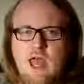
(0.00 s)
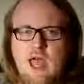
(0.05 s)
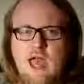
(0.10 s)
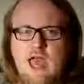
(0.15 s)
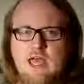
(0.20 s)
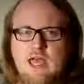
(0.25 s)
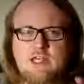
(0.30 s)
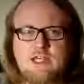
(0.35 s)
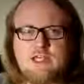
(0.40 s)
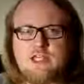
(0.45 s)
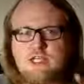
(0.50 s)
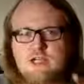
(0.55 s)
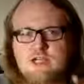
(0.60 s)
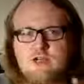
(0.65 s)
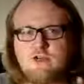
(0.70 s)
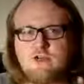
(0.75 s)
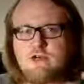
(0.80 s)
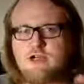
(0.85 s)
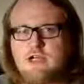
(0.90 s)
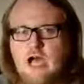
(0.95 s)
as
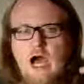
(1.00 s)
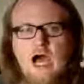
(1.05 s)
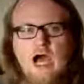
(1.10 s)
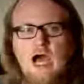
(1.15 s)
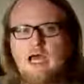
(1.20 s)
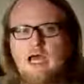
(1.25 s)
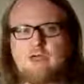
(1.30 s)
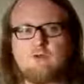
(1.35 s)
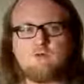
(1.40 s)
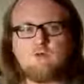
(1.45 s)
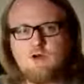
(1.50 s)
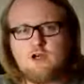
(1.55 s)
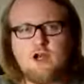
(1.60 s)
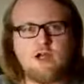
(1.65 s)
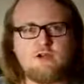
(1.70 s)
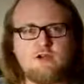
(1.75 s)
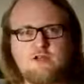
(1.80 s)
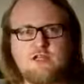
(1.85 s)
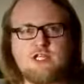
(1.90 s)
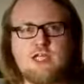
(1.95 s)
your God would
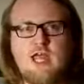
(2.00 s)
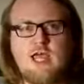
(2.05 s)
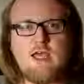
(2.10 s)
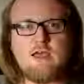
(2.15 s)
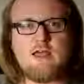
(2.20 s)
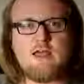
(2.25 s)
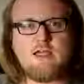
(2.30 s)
understand